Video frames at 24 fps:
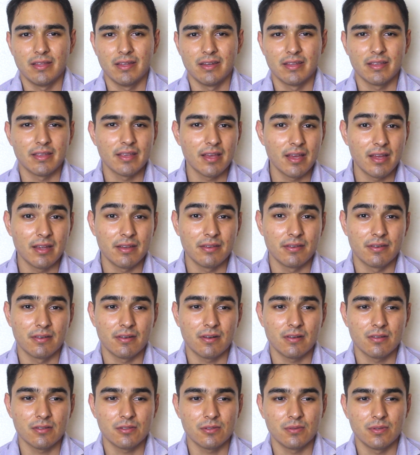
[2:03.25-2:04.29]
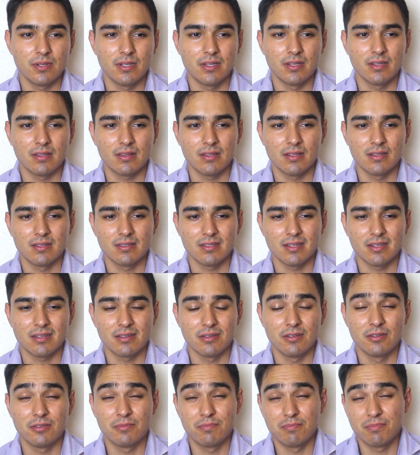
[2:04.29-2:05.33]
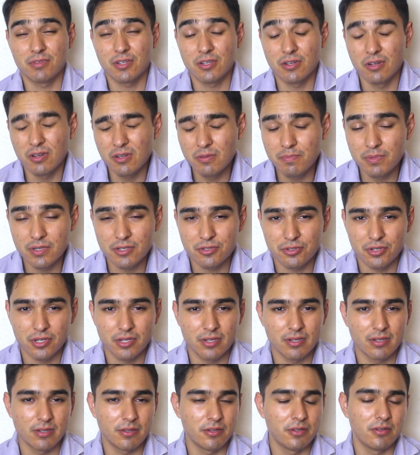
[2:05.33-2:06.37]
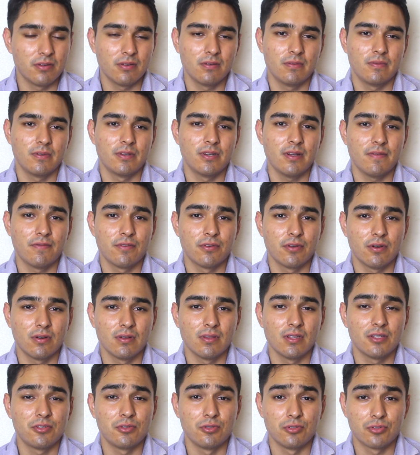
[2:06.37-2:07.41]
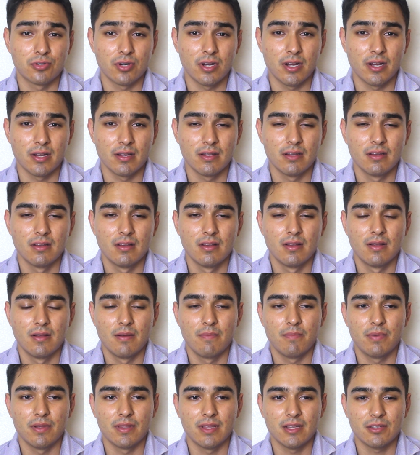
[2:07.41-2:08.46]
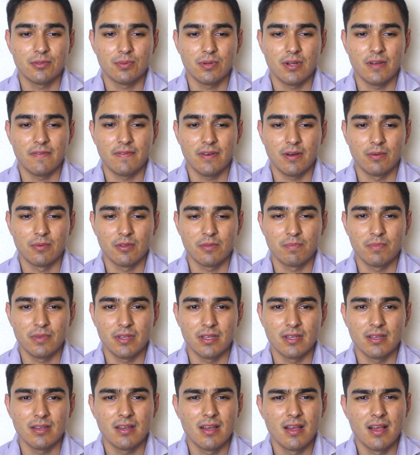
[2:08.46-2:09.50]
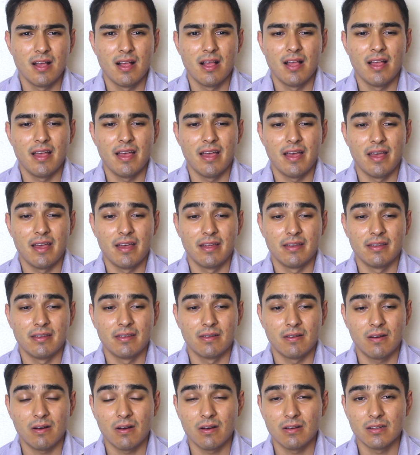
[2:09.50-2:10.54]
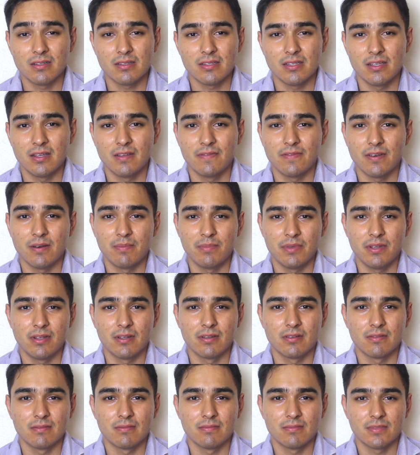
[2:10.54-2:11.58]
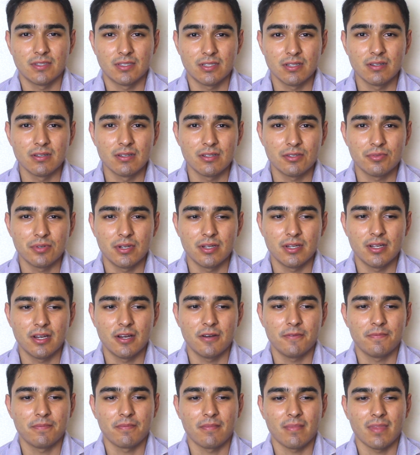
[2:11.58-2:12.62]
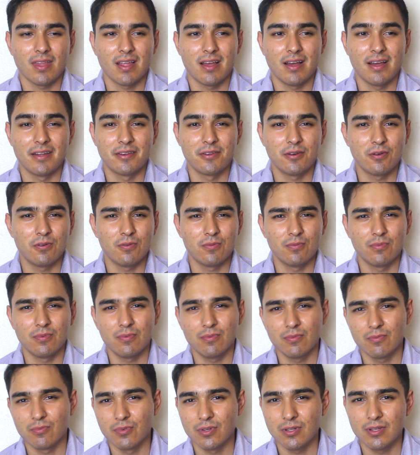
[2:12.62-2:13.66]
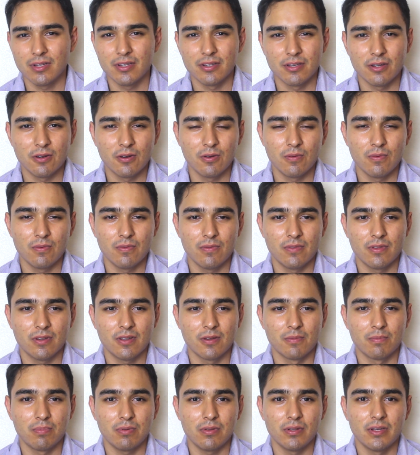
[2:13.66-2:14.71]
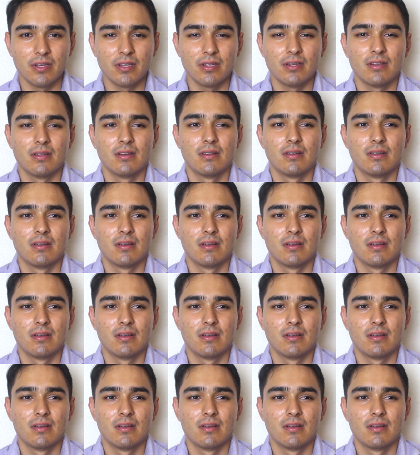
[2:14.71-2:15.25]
then again, you're also eating things that could be triggering, you know, you never know unless you try. But that's what I found with me. And in all honesty, if I'm being serious right now, I don't really know the complete